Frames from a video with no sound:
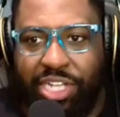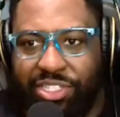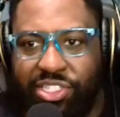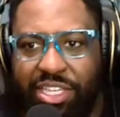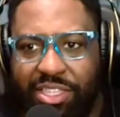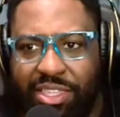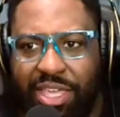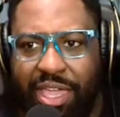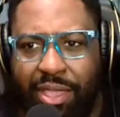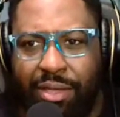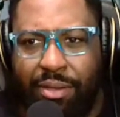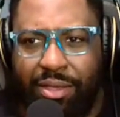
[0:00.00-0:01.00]
Z
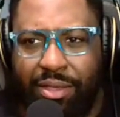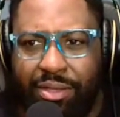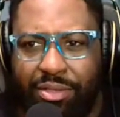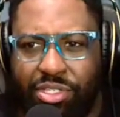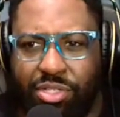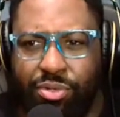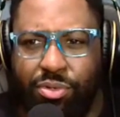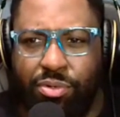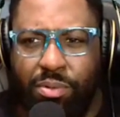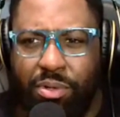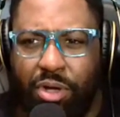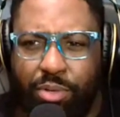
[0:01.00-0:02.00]
thing
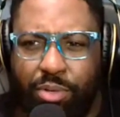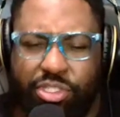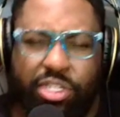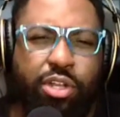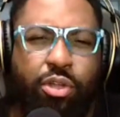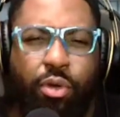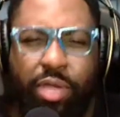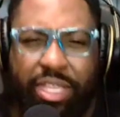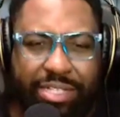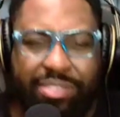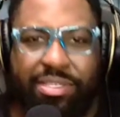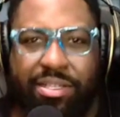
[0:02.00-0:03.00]
to almost an annoying
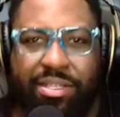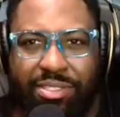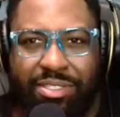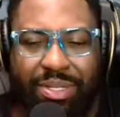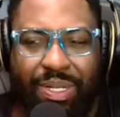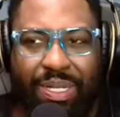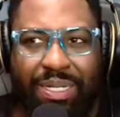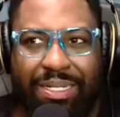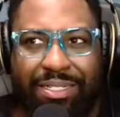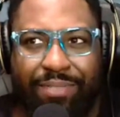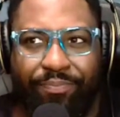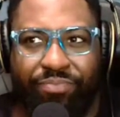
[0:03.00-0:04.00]
extent.
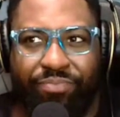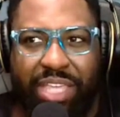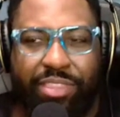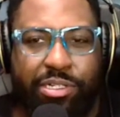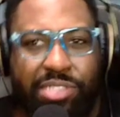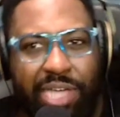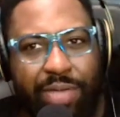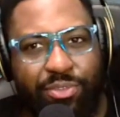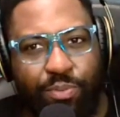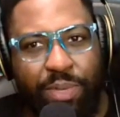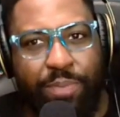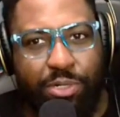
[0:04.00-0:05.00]
Like, there are times
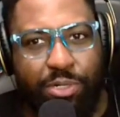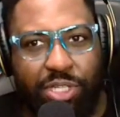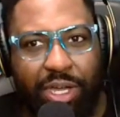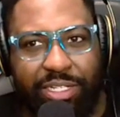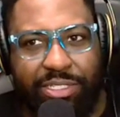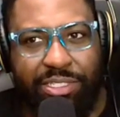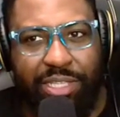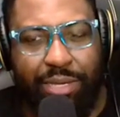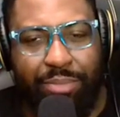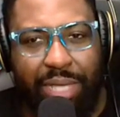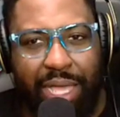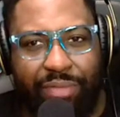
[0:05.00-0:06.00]
where people are talking to
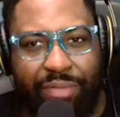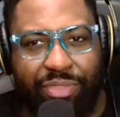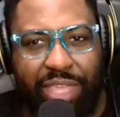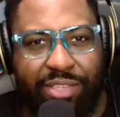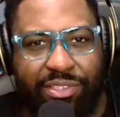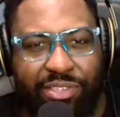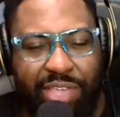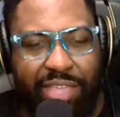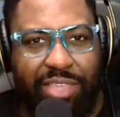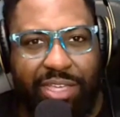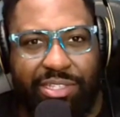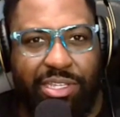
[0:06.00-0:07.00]
them and they say
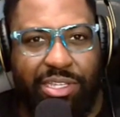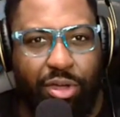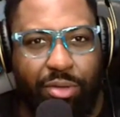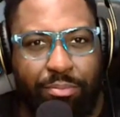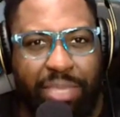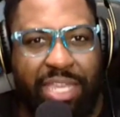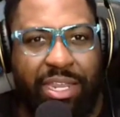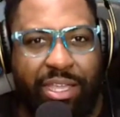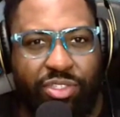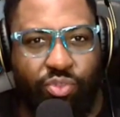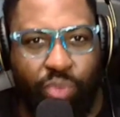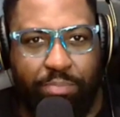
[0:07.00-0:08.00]
things in
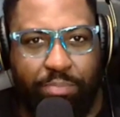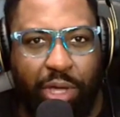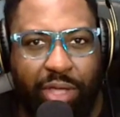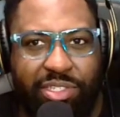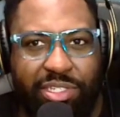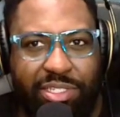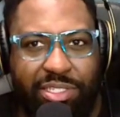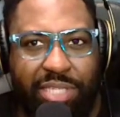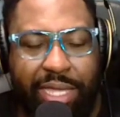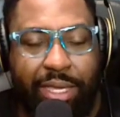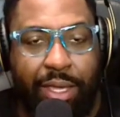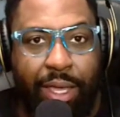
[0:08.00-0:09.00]
meetings with bosses like,